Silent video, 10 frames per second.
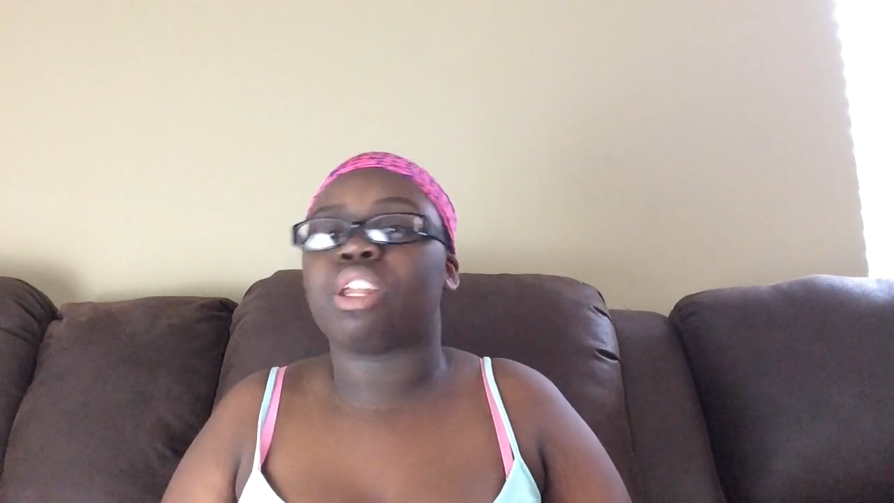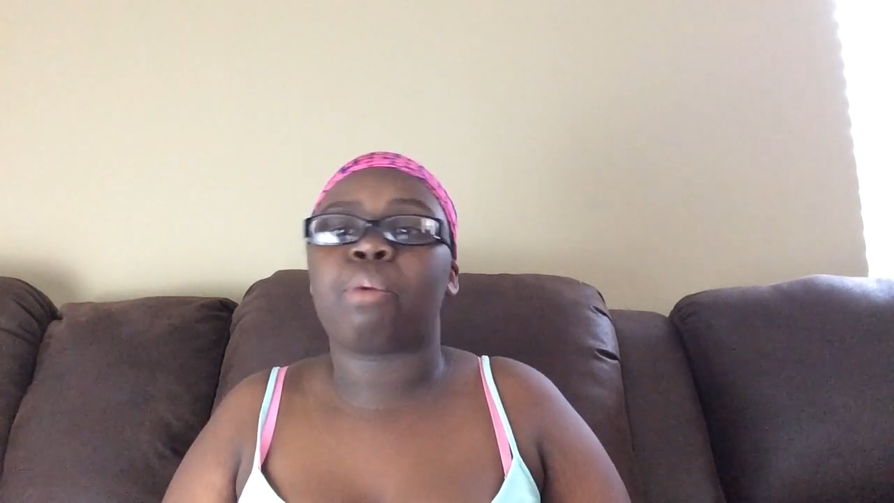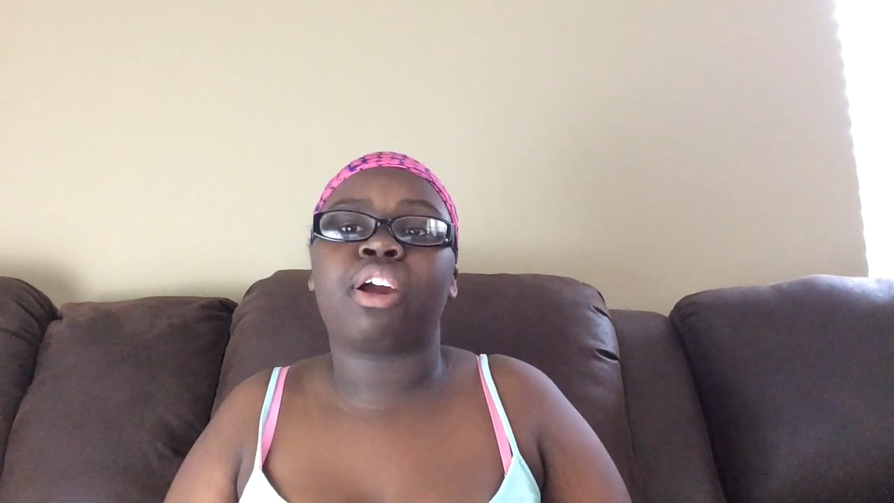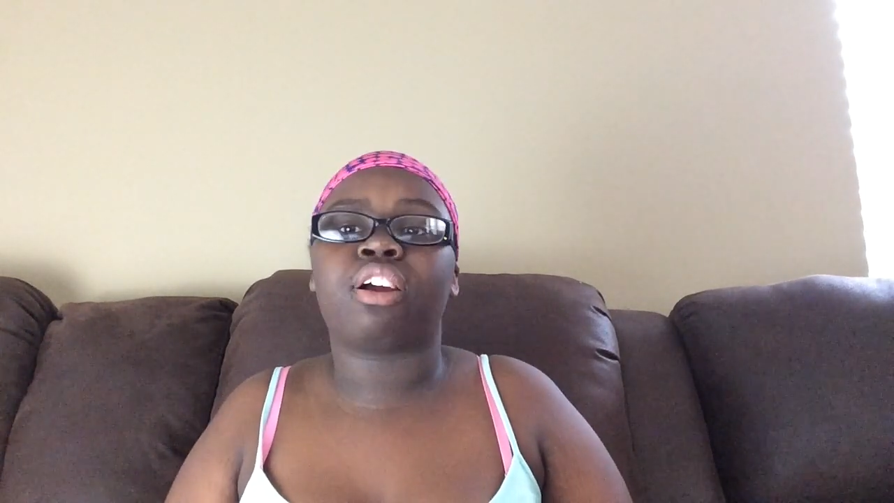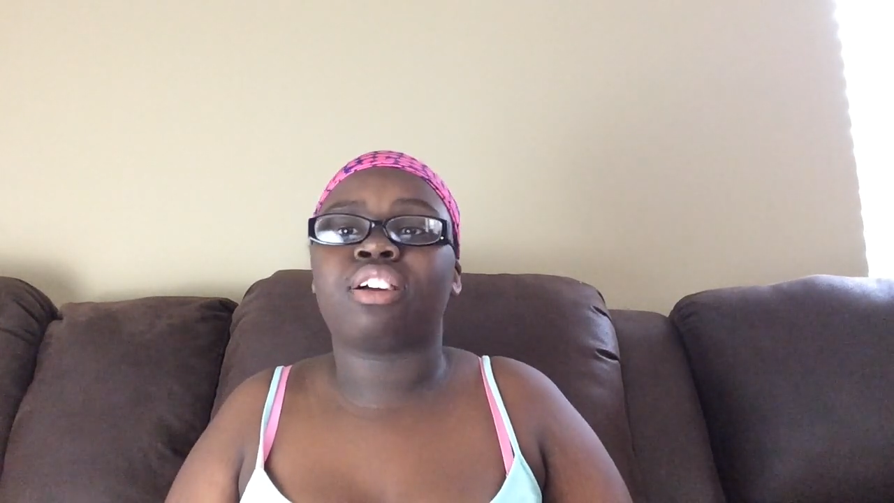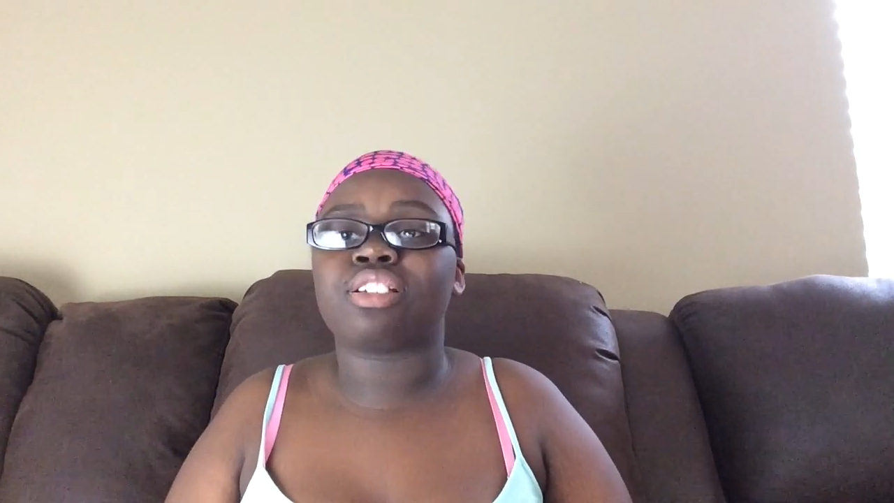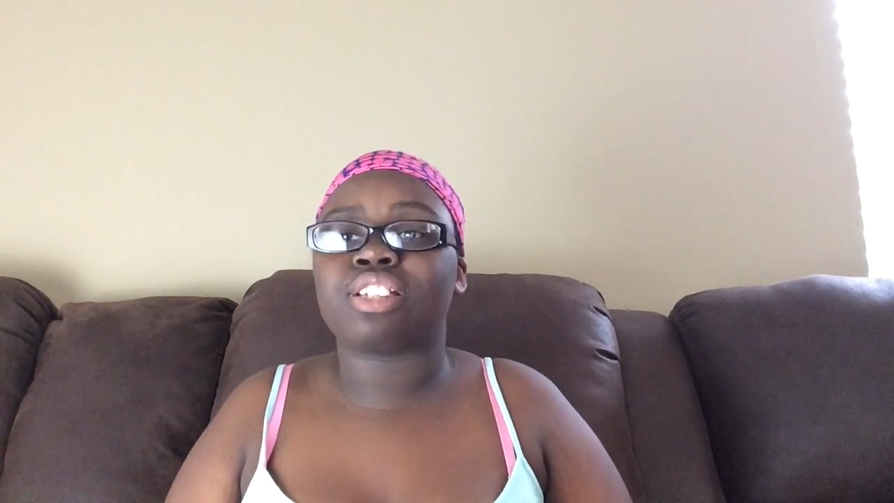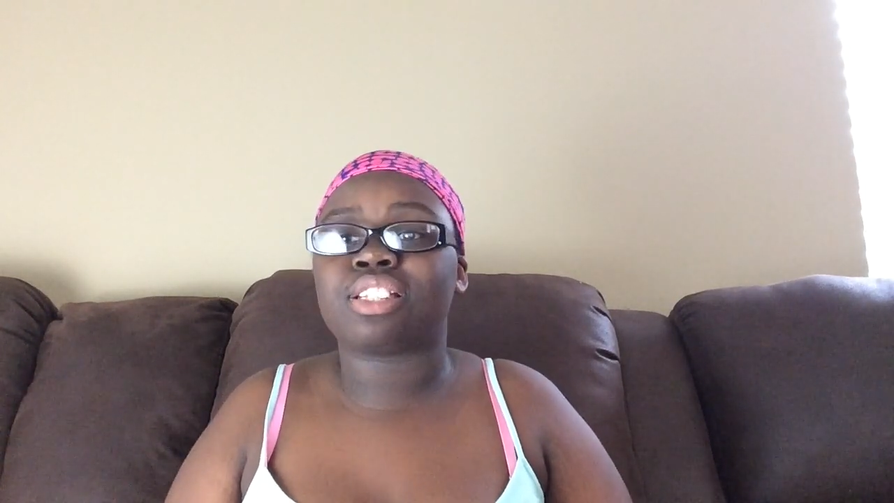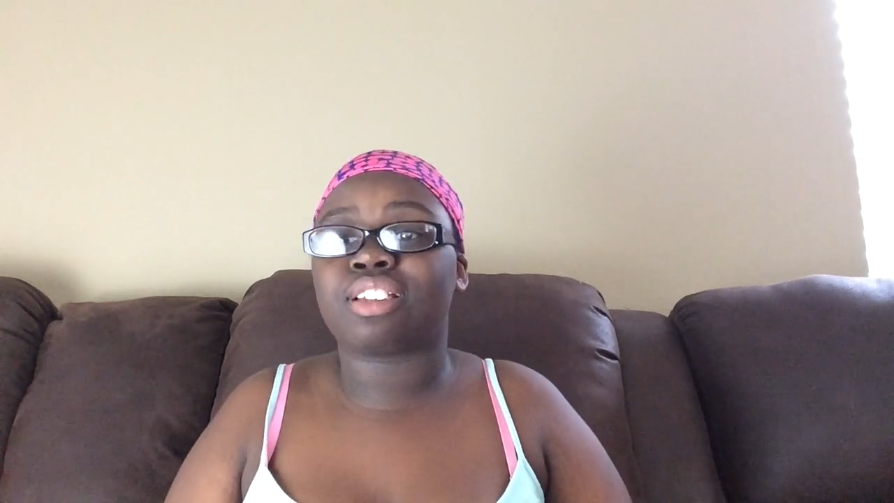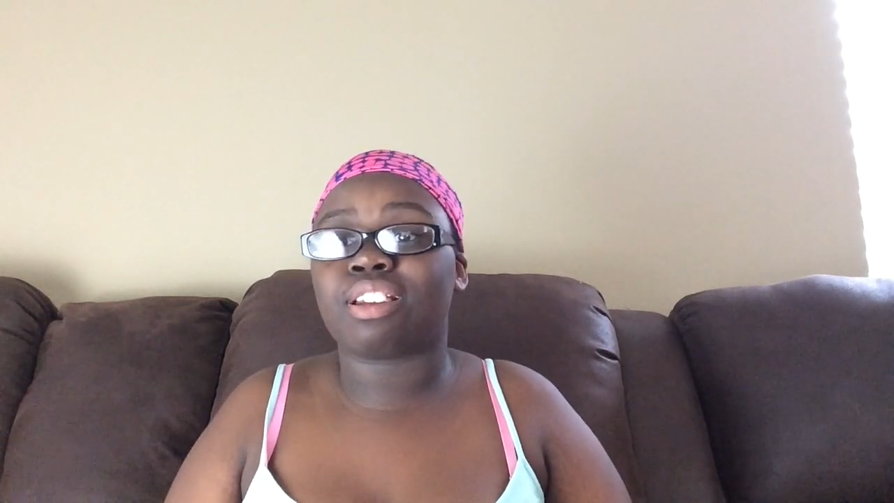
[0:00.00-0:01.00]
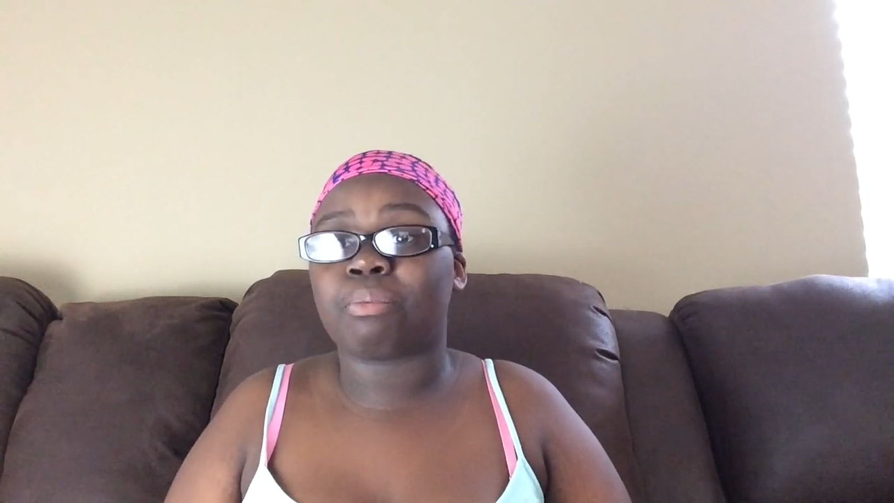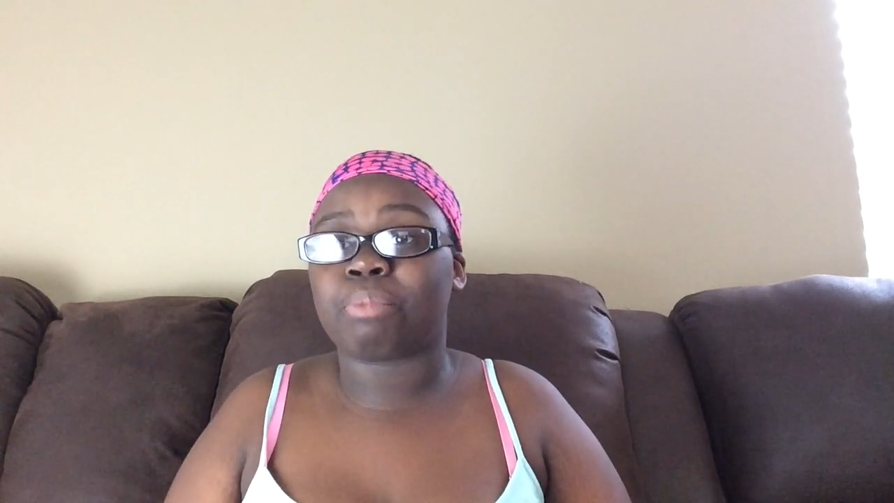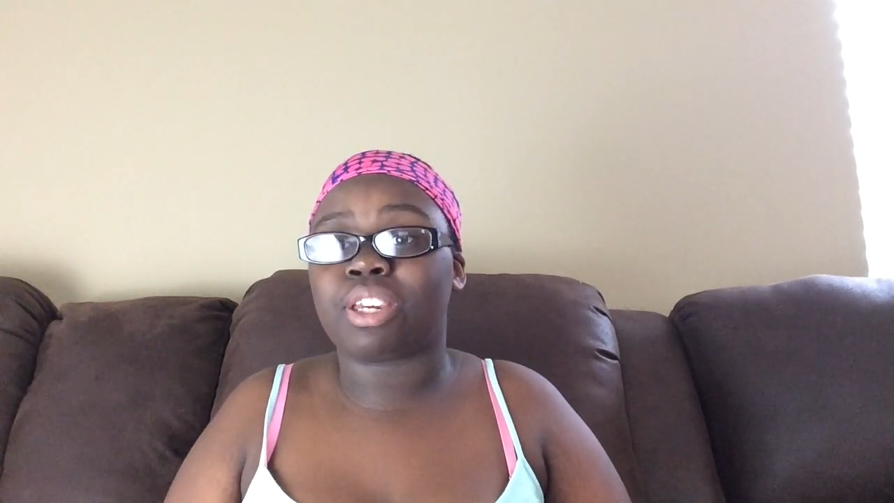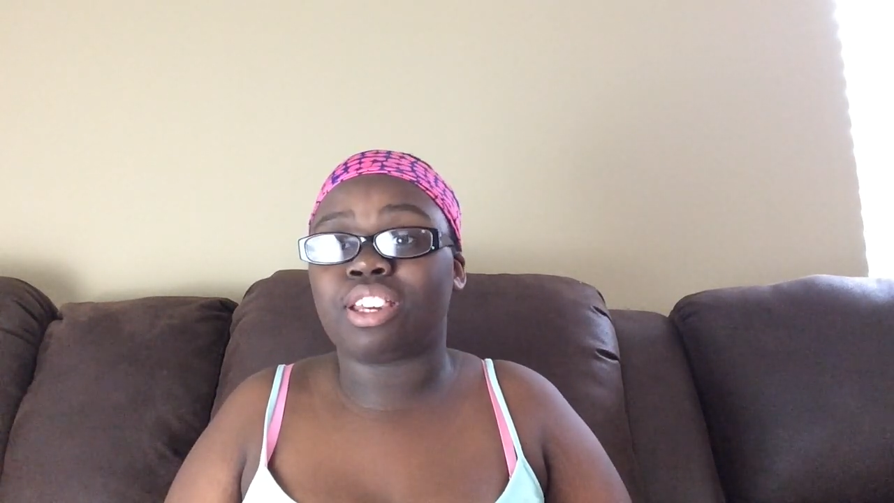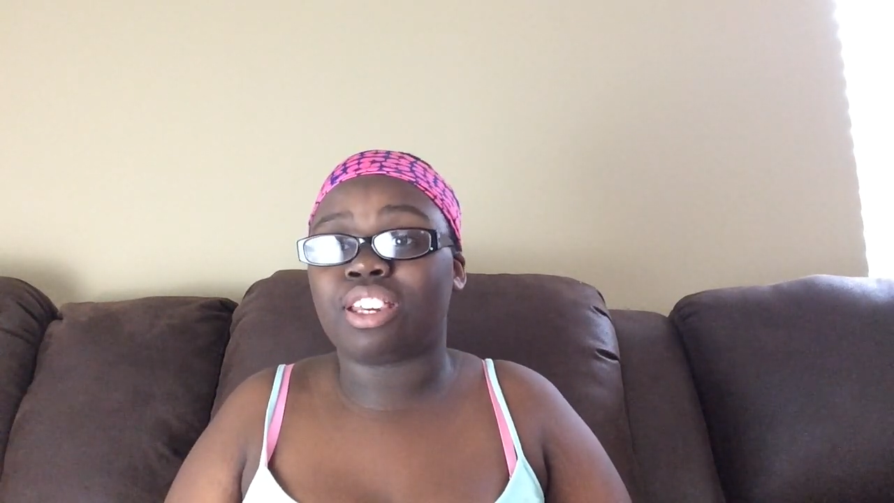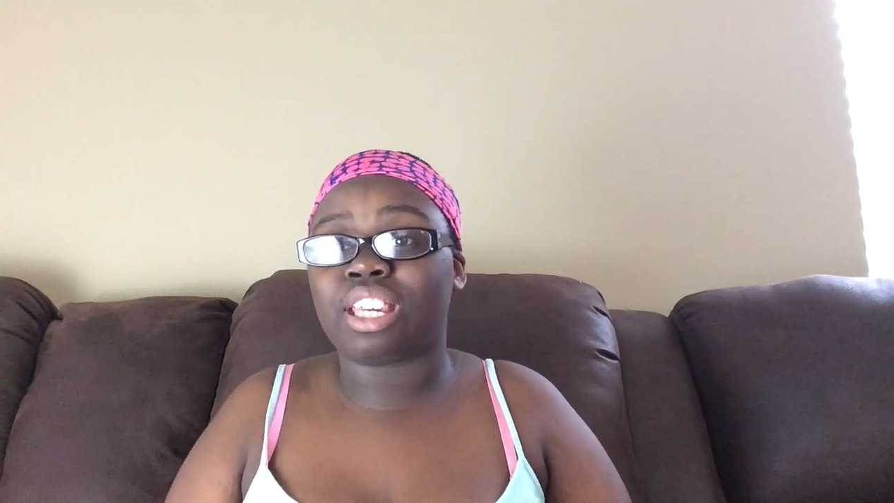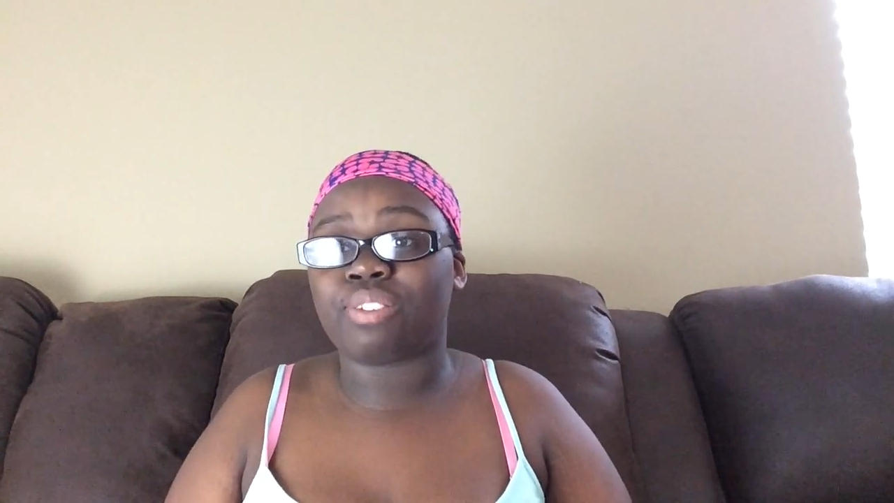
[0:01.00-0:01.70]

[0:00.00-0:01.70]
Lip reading: and America is just going to be